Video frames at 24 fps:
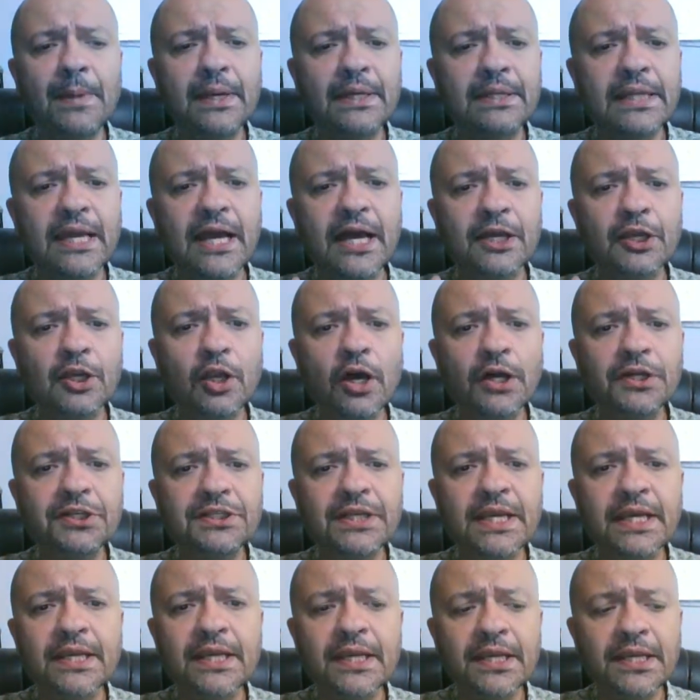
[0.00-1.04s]
but they are not
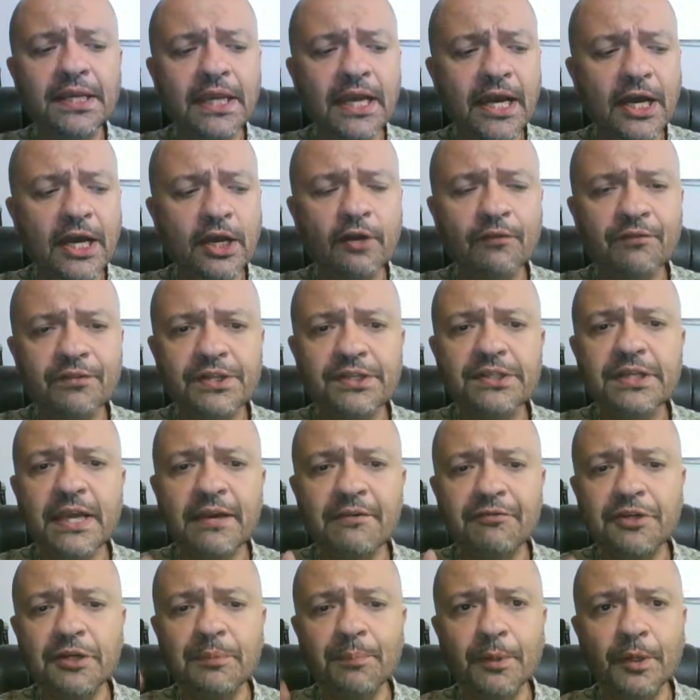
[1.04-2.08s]
taking care of the
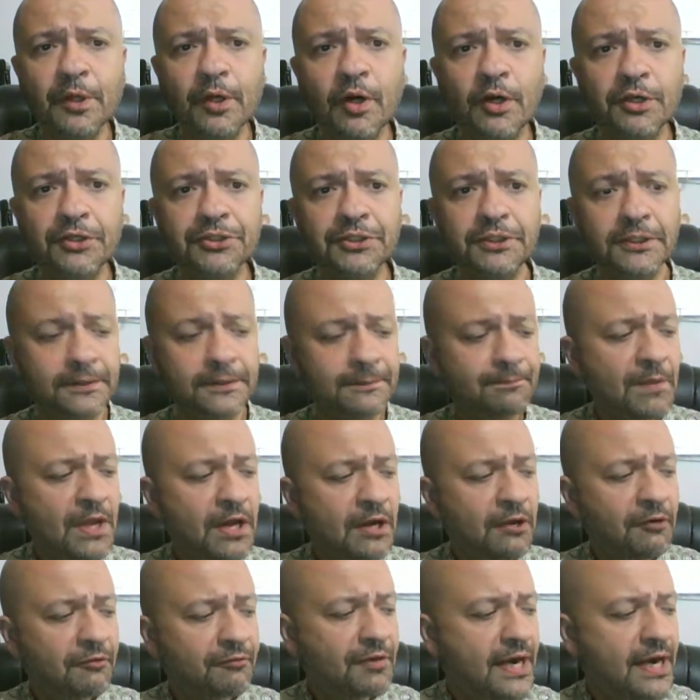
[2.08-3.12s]
safety precautions.
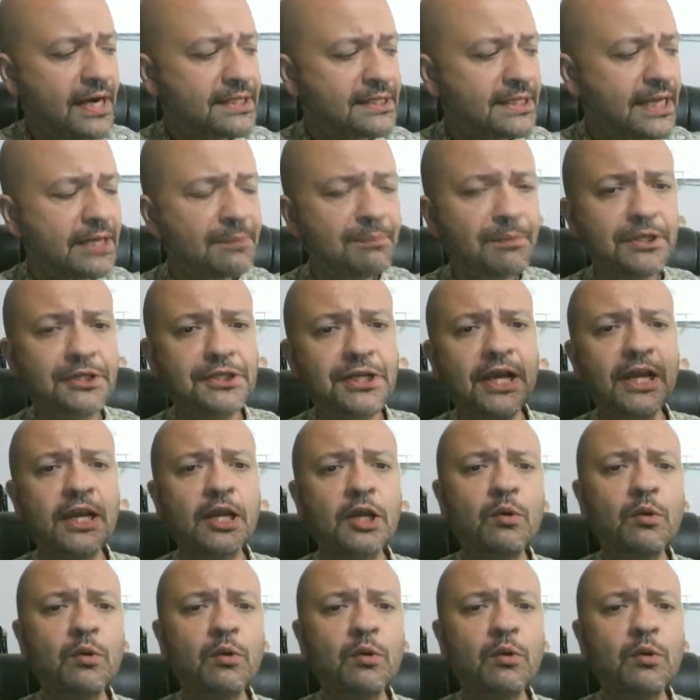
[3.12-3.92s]
Friends, let me tell